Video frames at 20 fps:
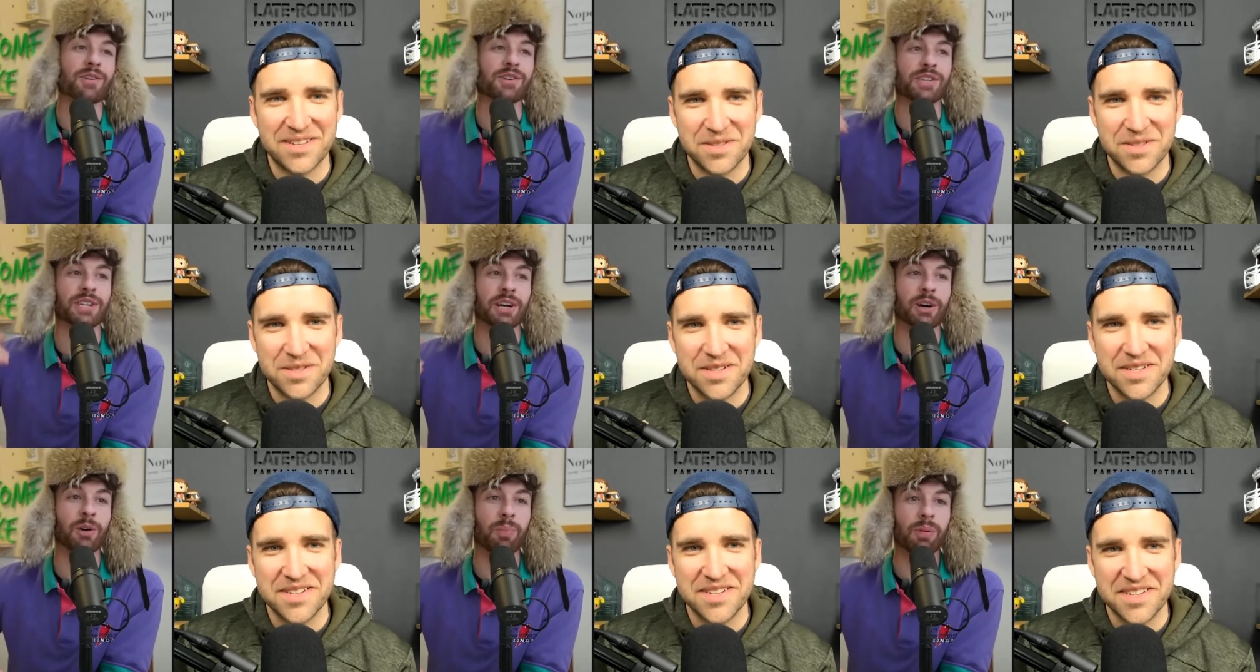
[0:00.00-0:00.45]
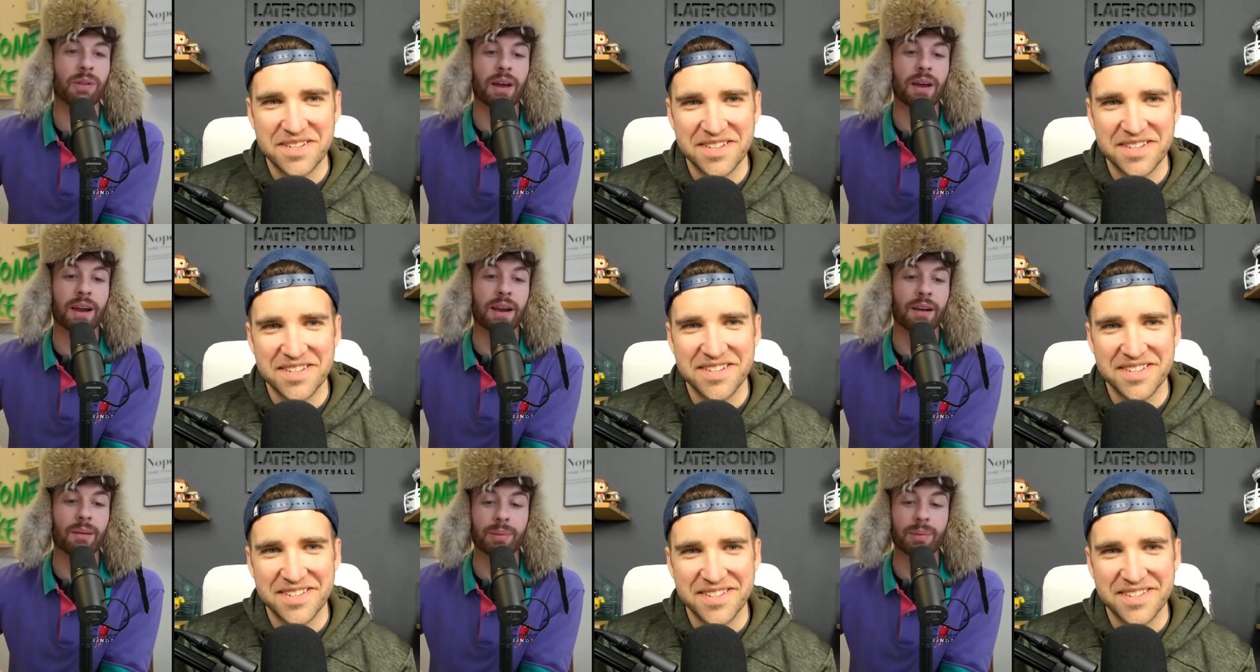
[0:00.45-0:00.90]
Speaker 1: single player
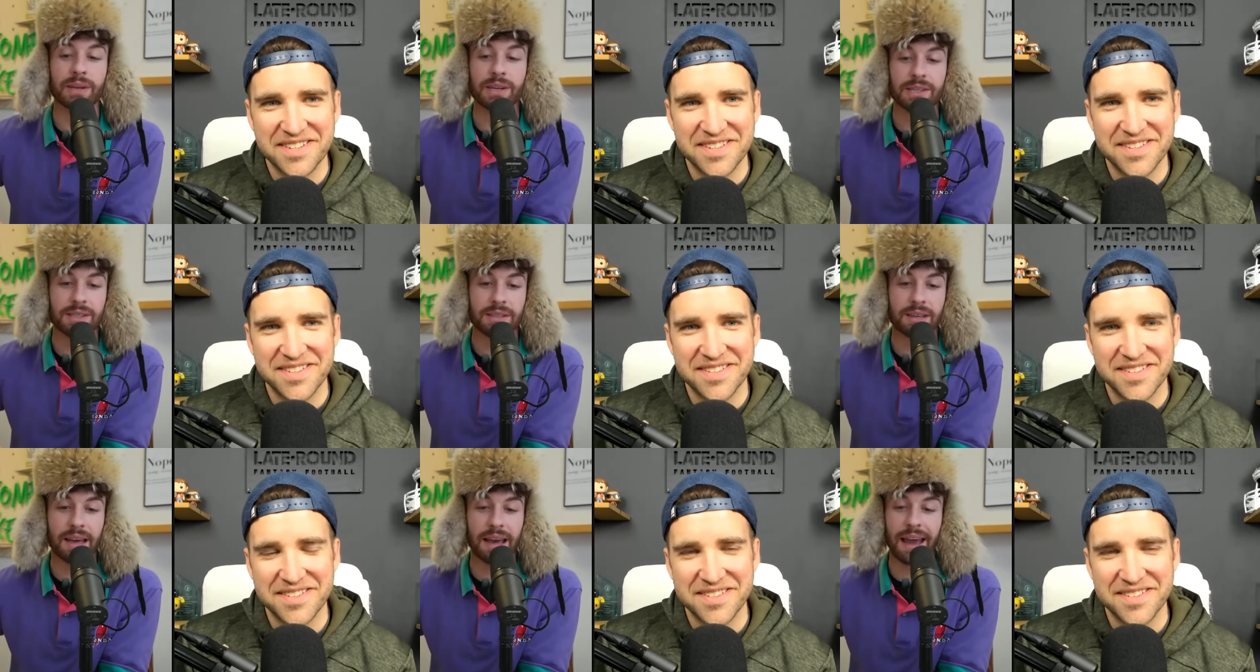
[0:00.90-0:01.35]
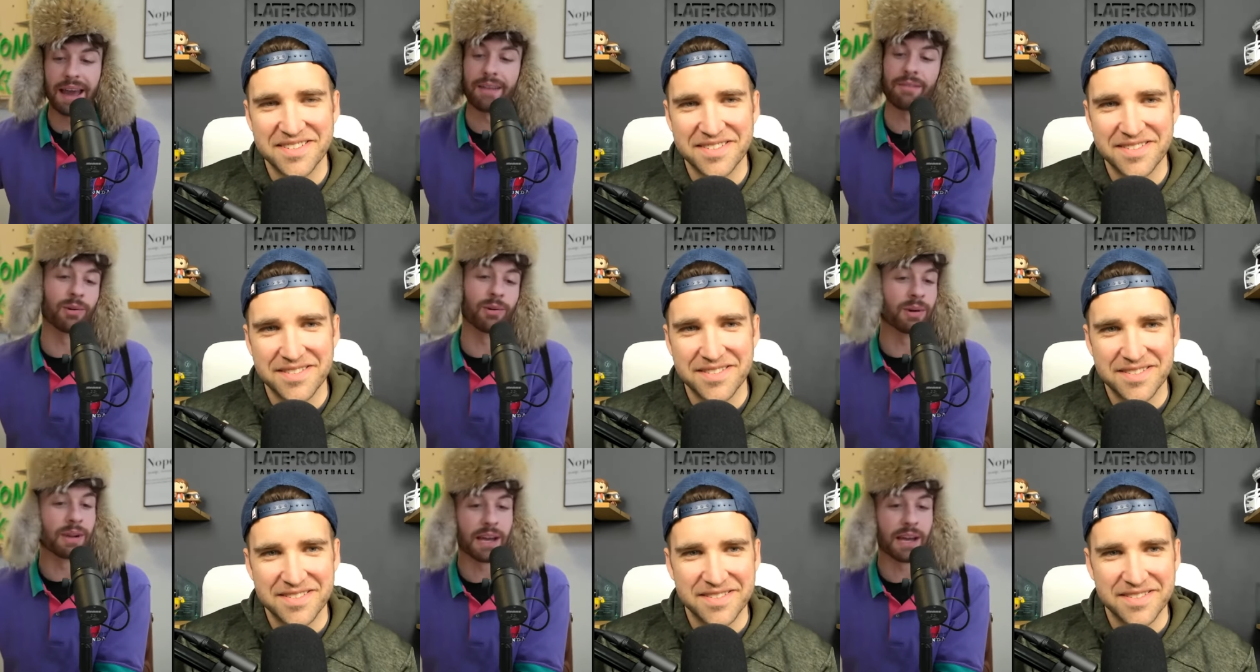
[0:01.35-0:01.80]
because
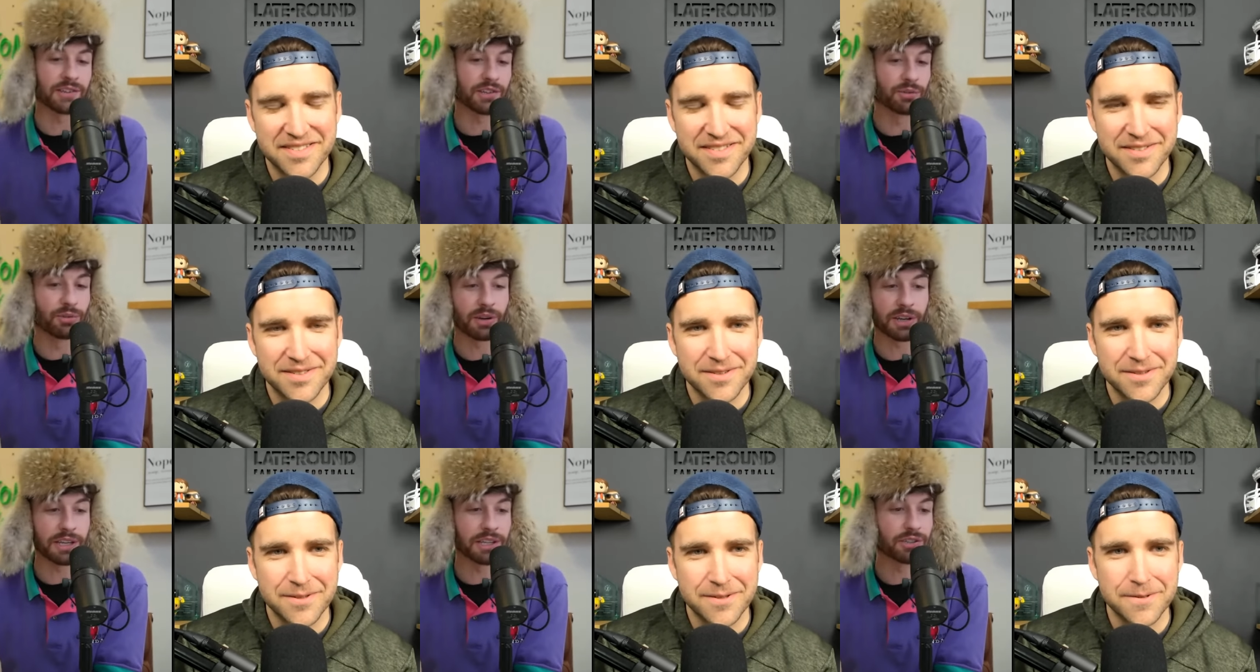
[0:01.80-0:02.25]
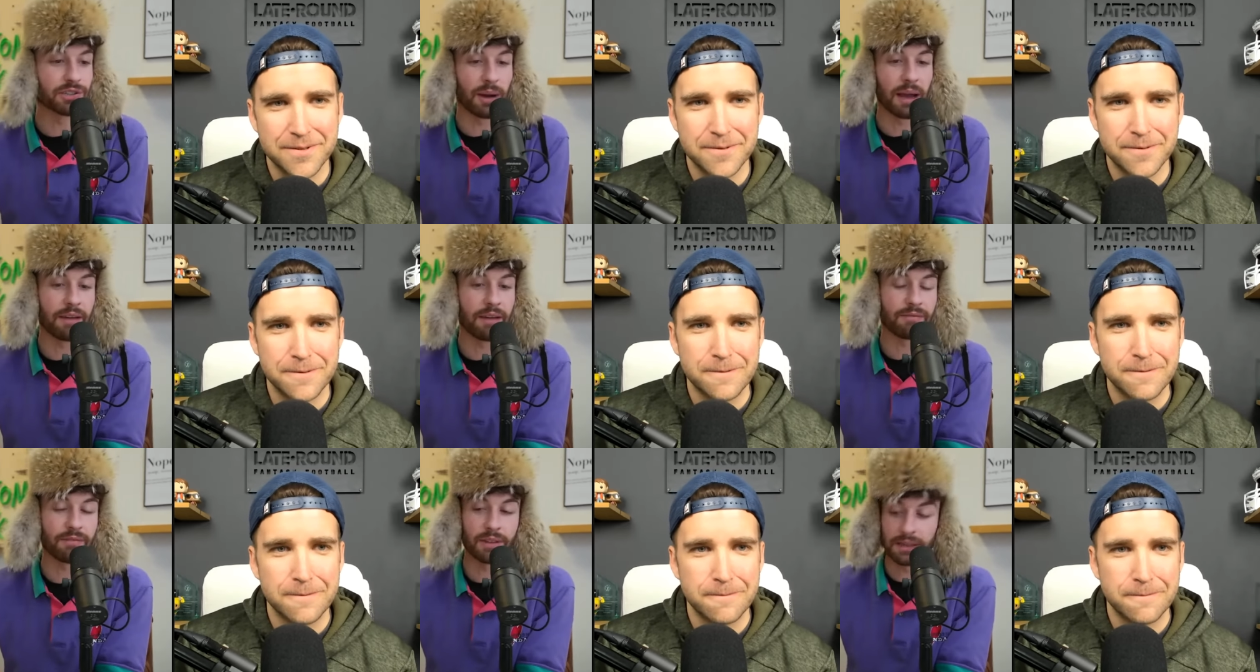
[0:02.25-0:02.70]
everyone has a rookie
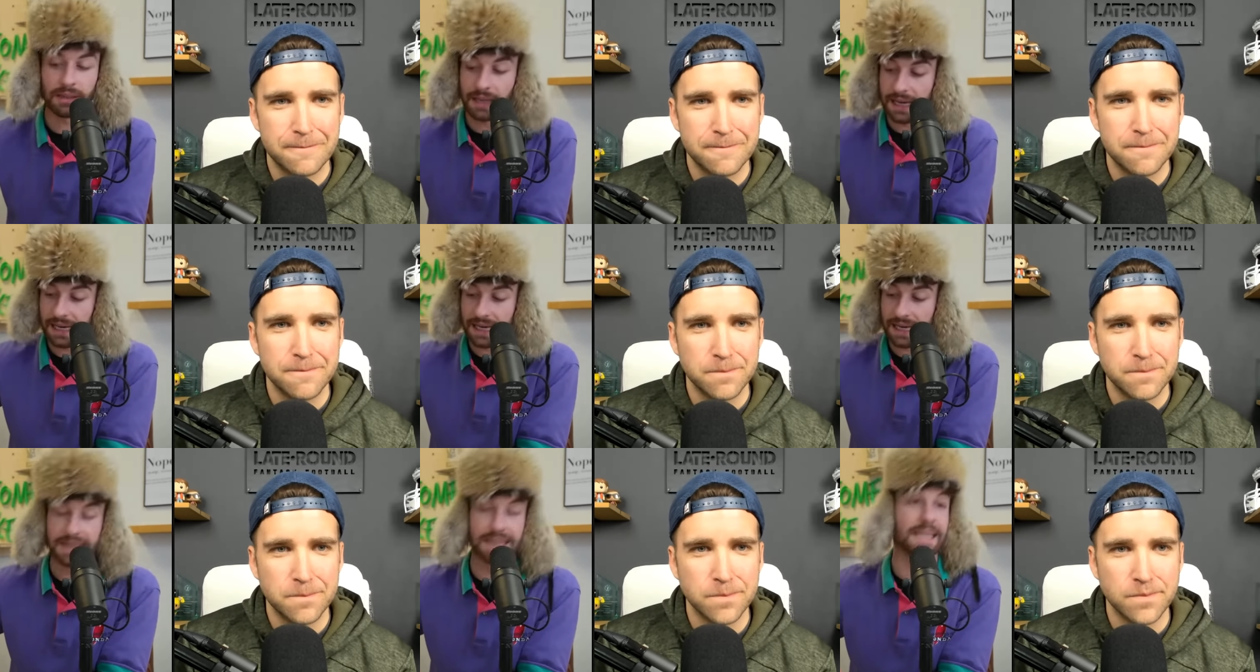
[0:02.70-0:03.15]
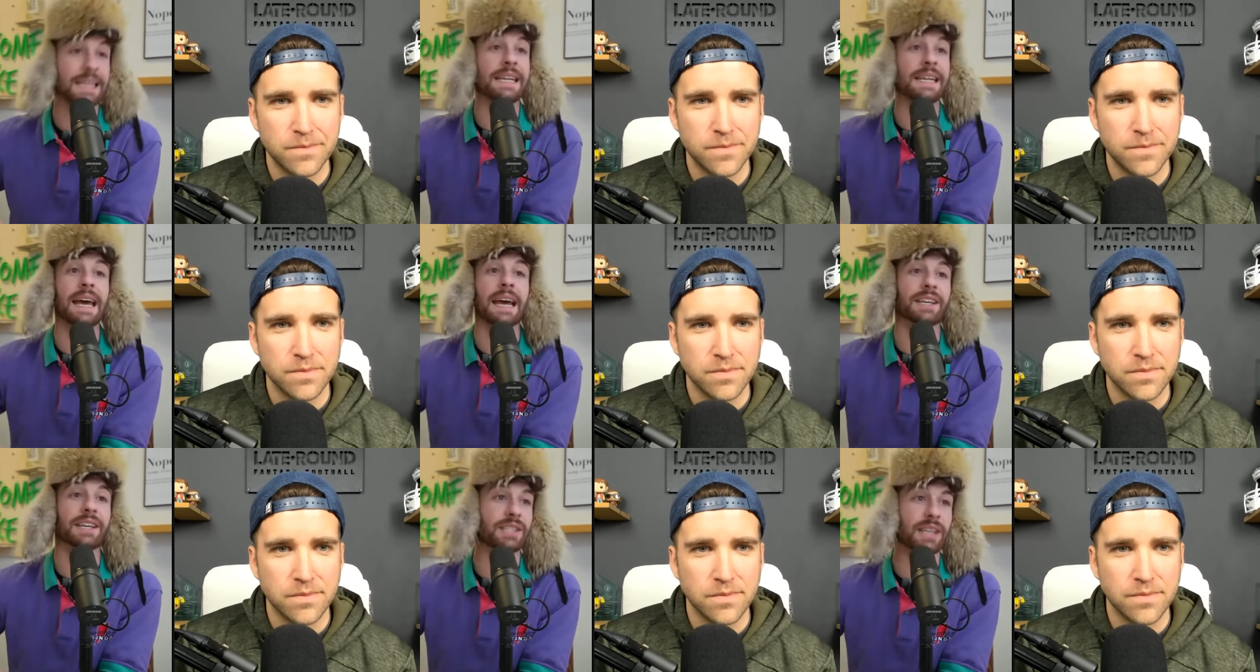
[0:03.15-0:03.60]
draft like the
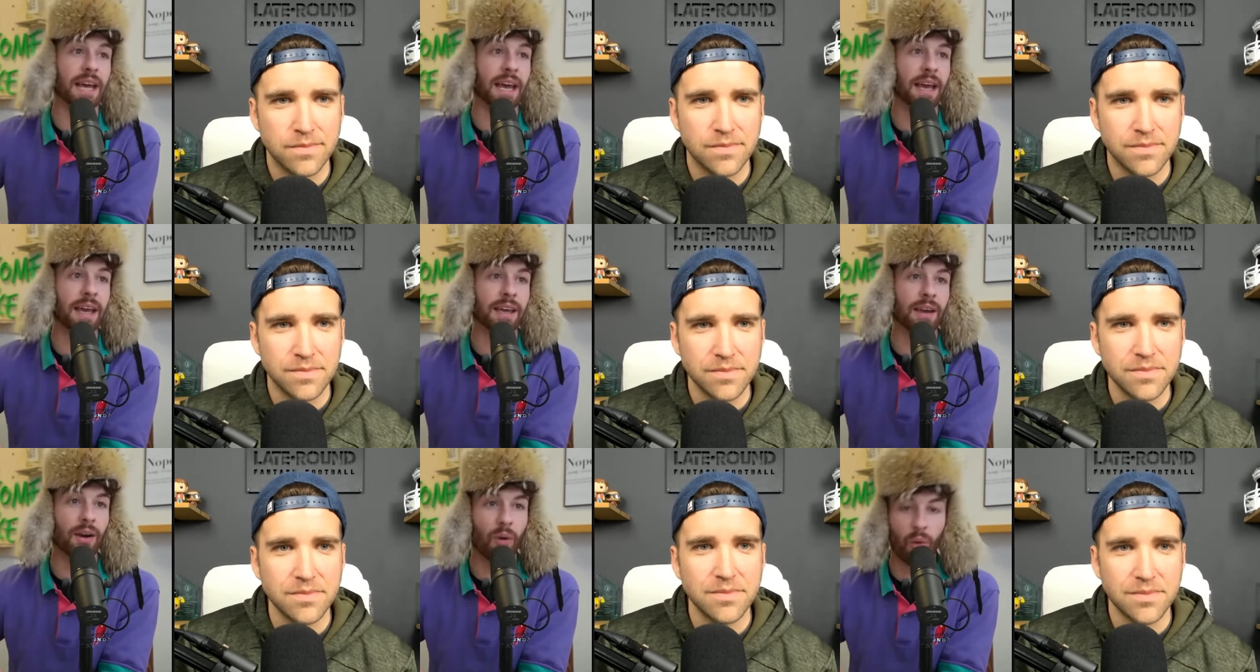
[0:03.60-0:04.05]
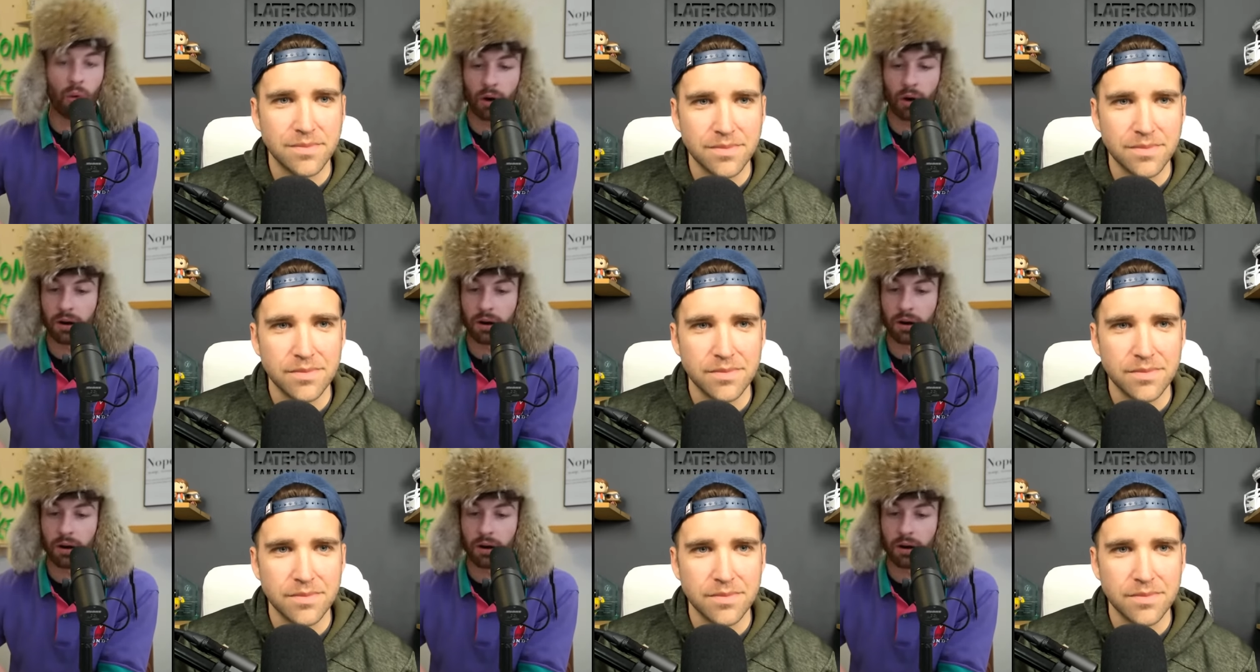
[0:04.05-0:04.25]
next day or